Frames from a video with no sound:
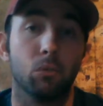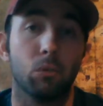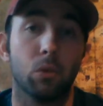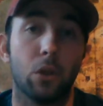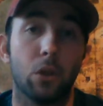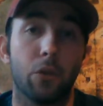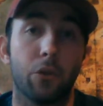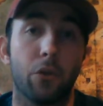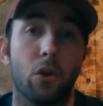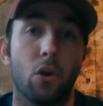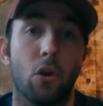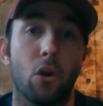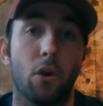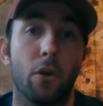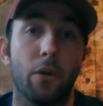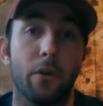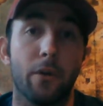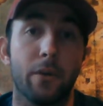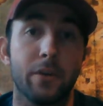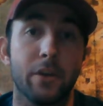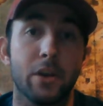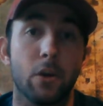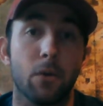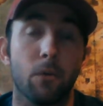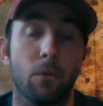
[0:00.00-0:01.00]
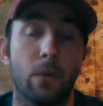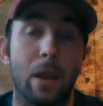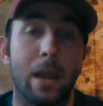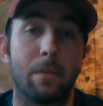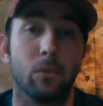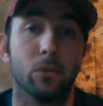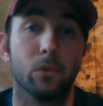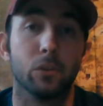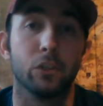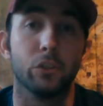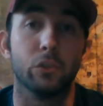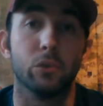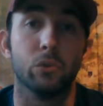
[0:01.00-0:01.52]
world are,
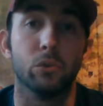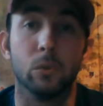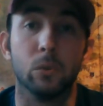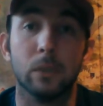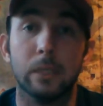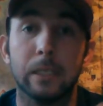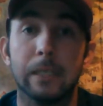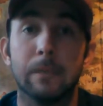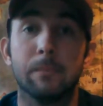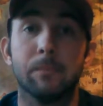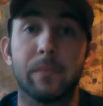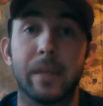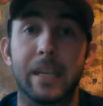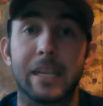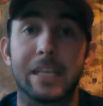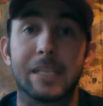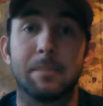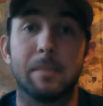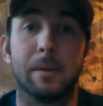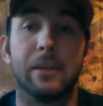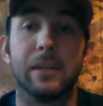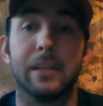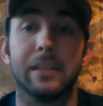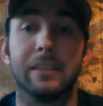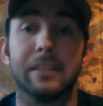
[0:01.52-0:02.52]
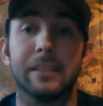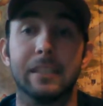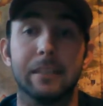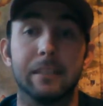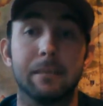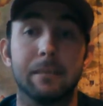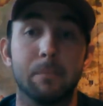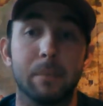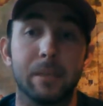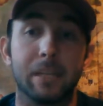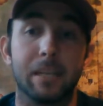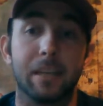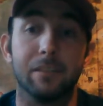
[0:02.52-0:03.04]
able to experience
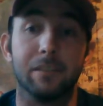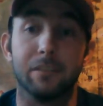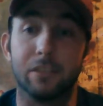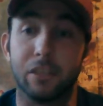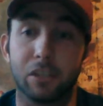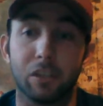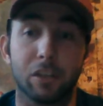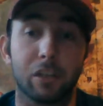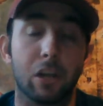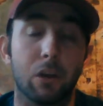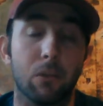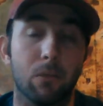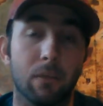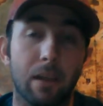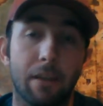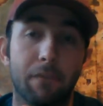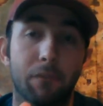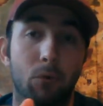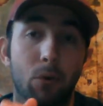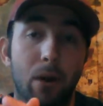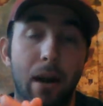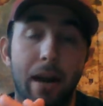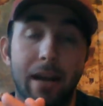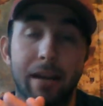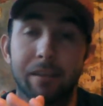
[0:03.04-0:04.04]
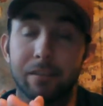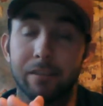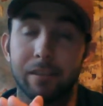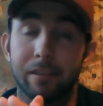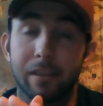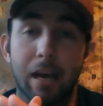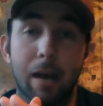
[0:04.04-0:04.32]
it, because they're going to go left, right,